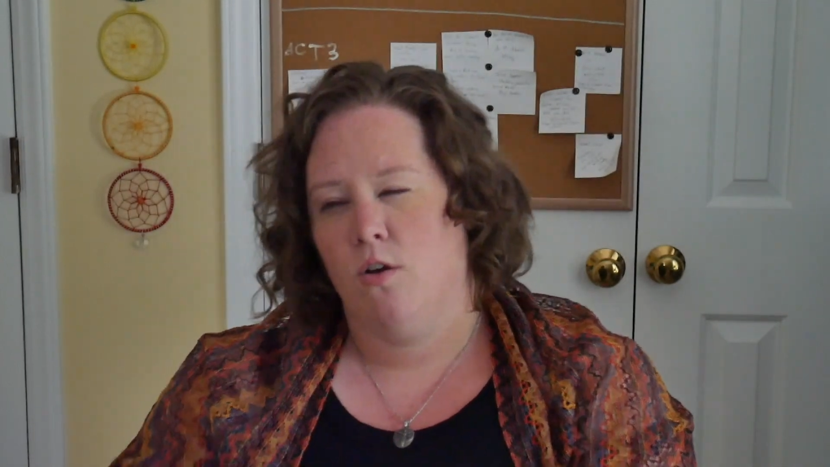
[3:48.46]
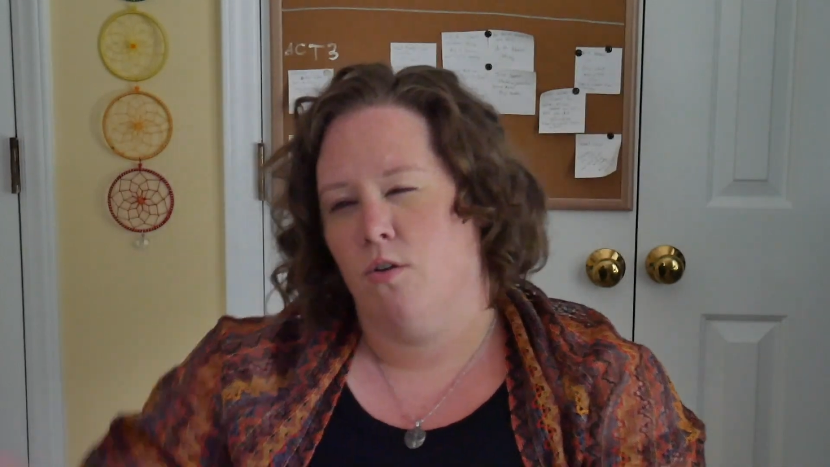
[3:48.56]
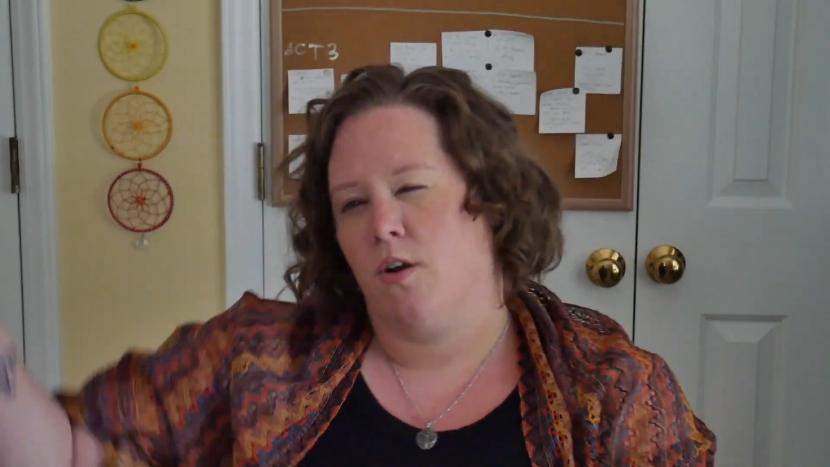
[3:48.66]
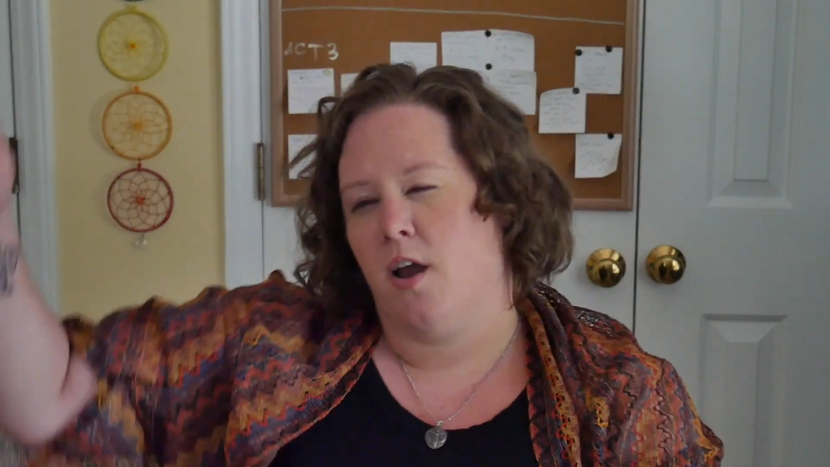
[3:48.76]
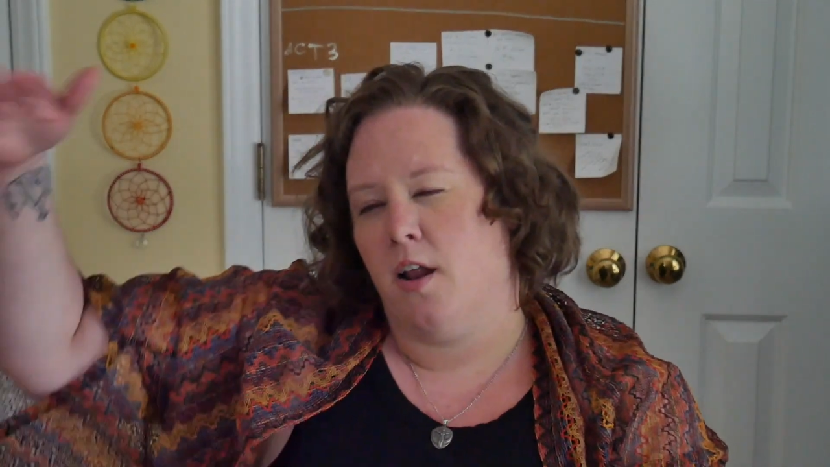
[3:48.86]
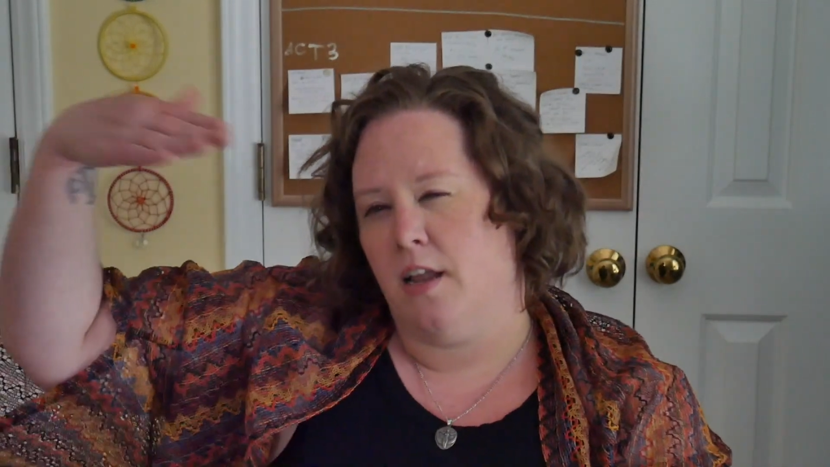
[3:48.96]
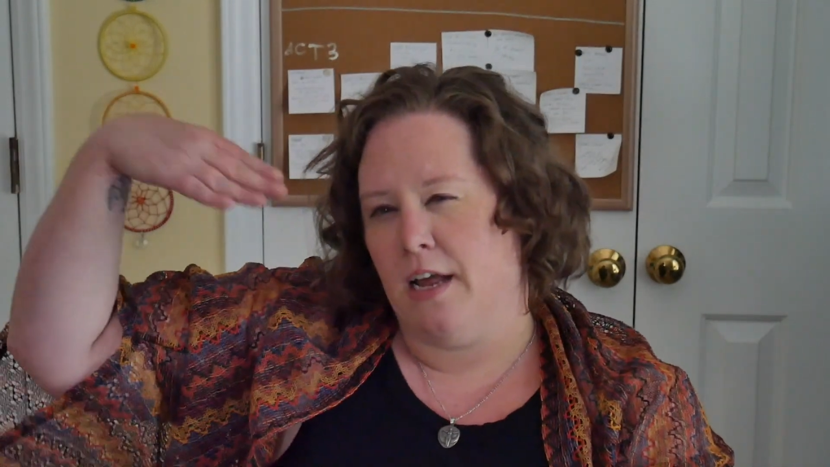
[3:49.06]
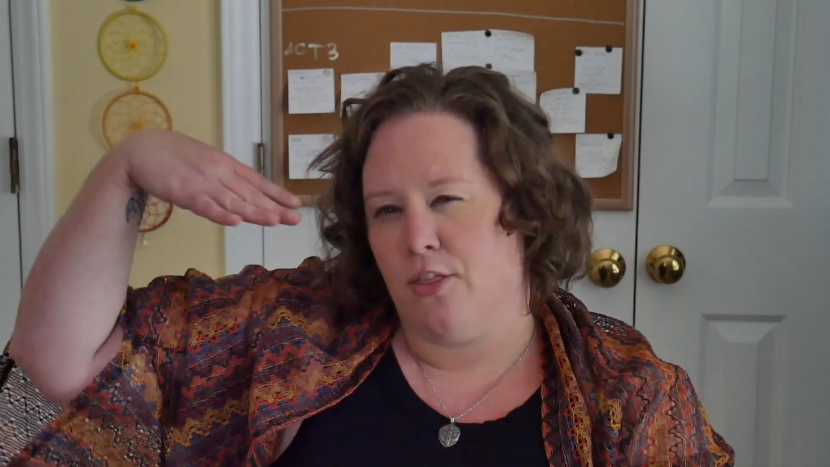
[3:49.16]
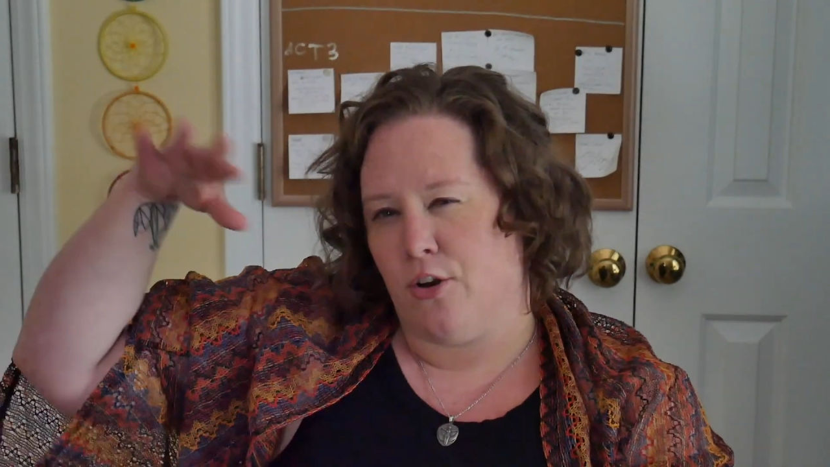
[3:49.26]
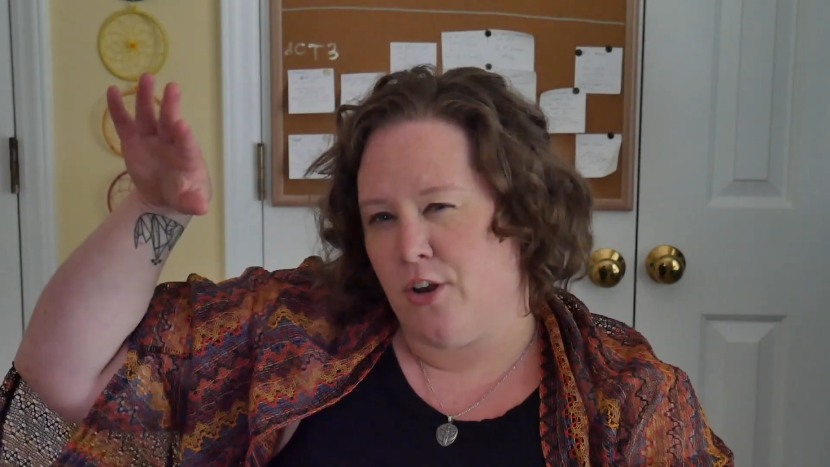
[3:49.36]
who are kind of
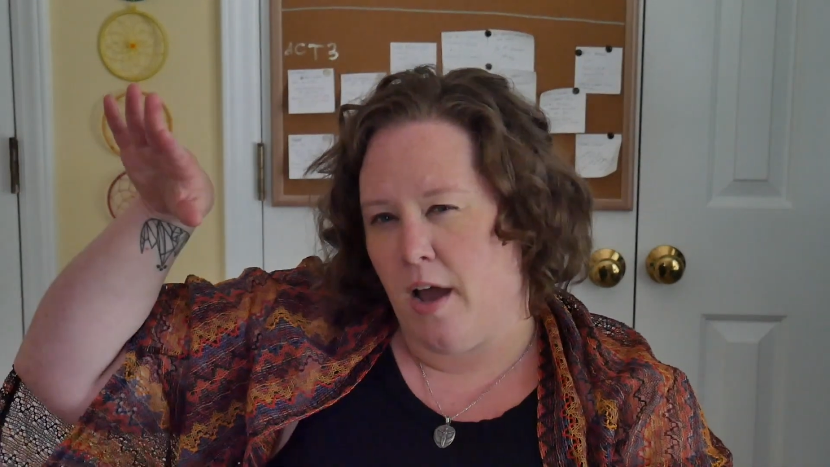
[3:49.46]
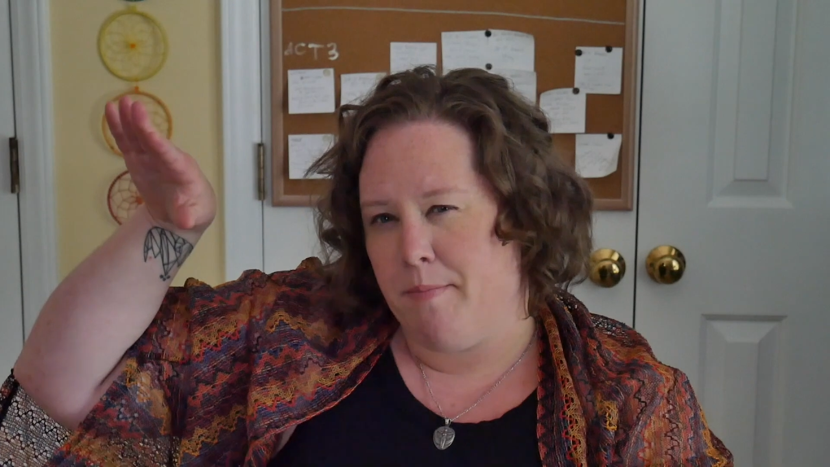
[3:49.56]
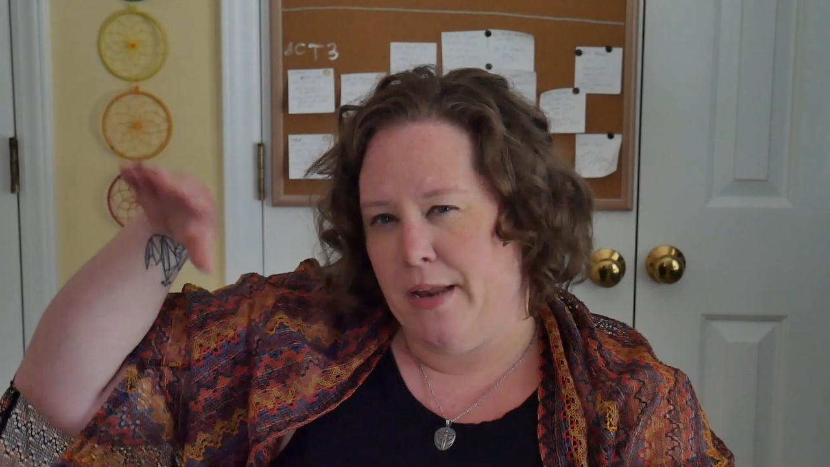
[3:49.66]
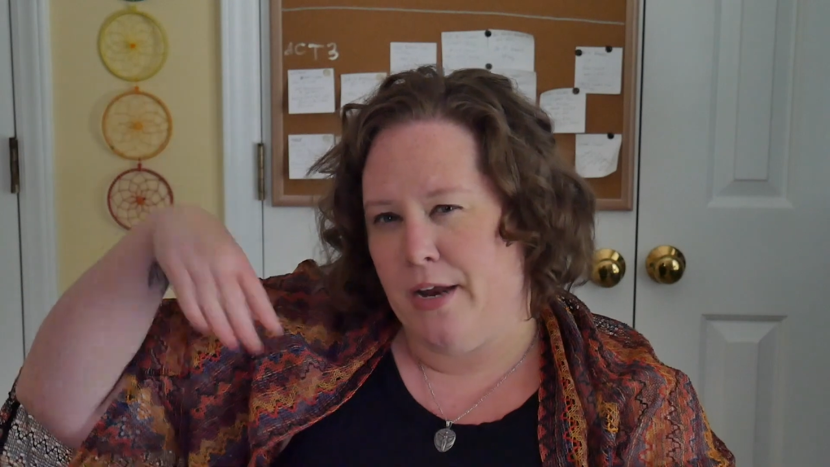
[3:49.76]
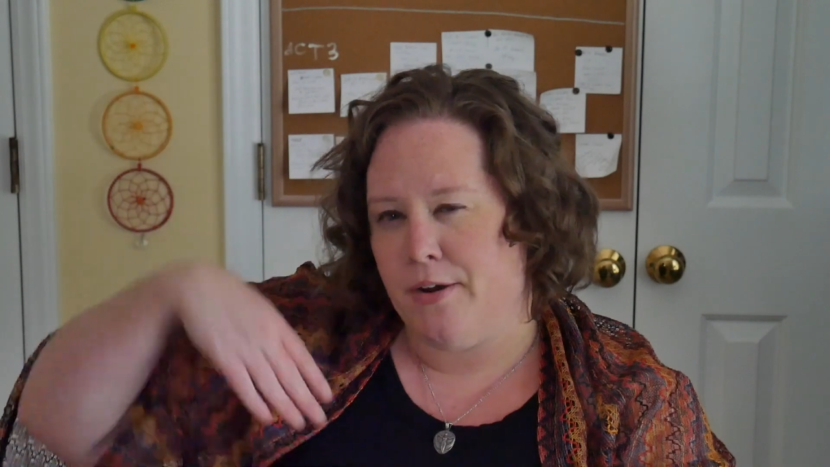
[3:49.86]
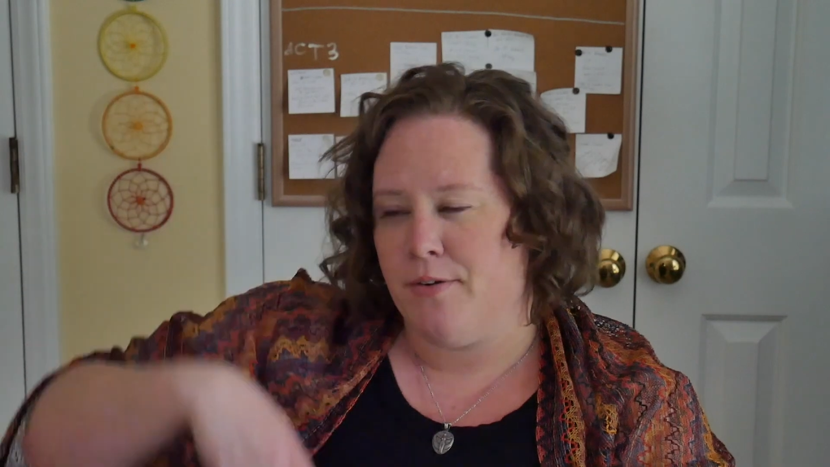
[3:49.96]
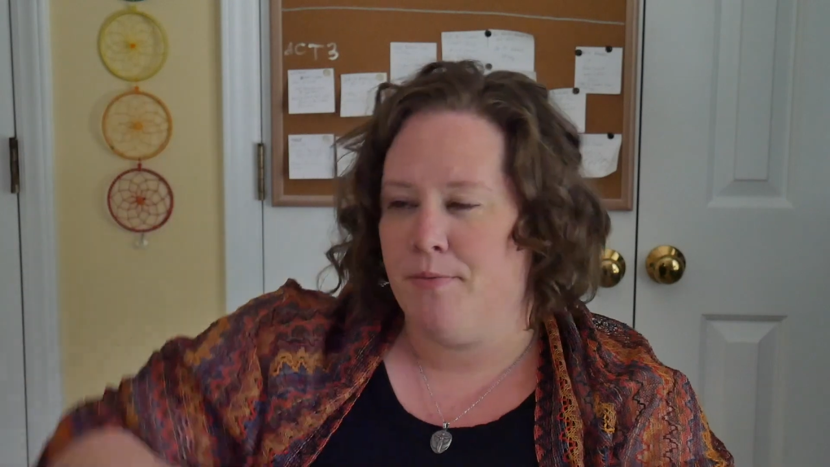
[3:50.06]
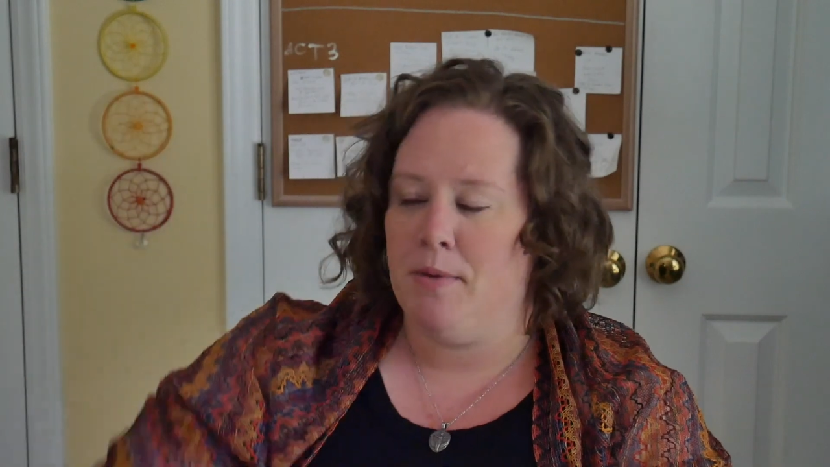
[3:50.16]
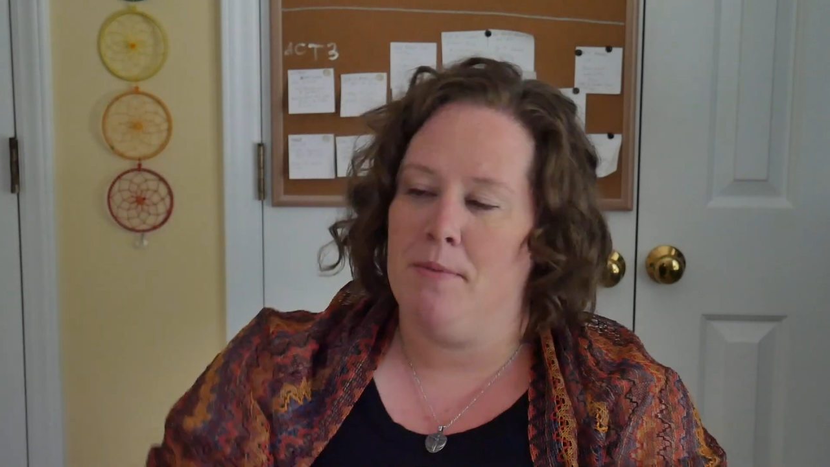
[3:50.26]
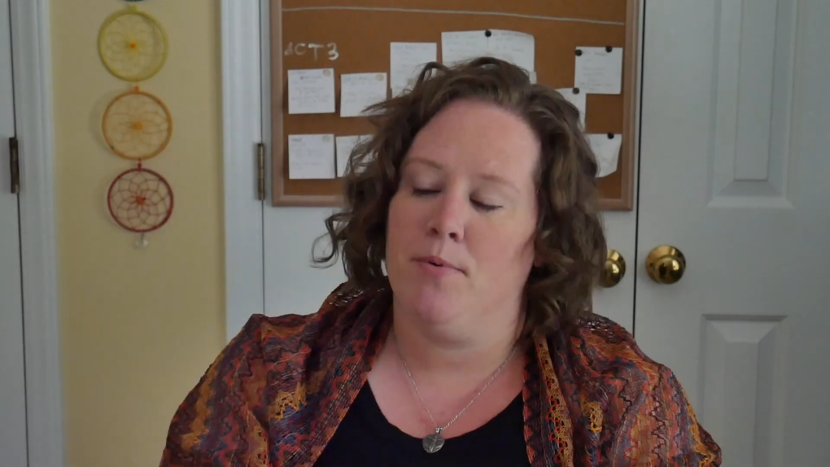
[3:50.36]
like their top tier
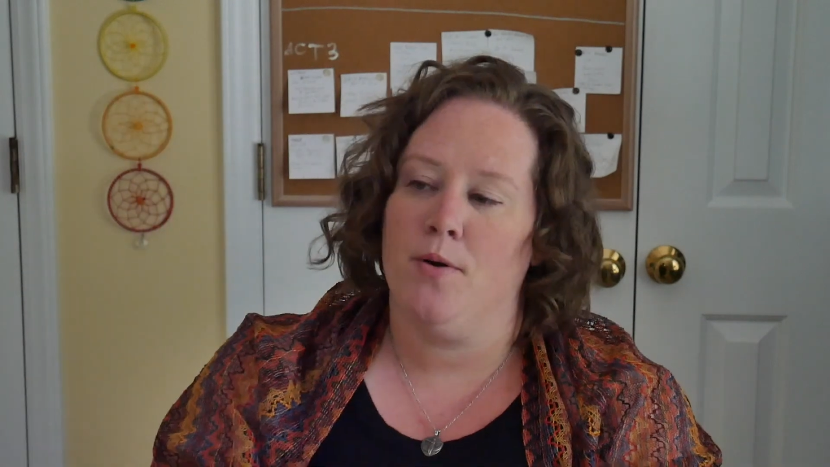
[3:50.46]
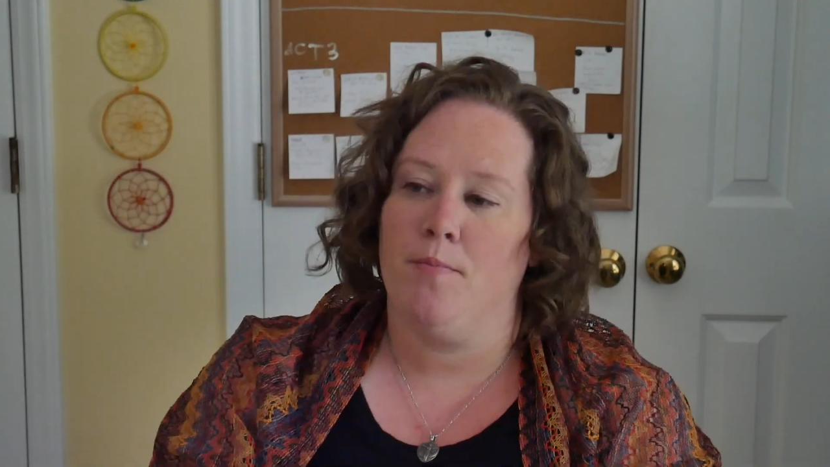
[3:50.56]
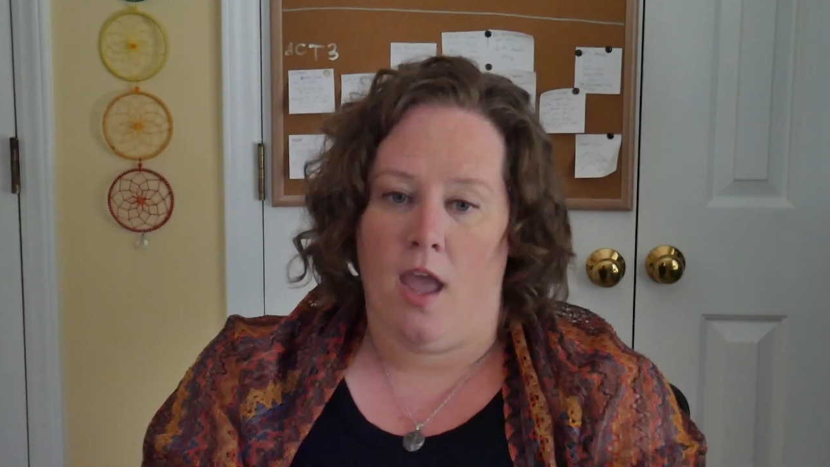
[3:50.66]
people.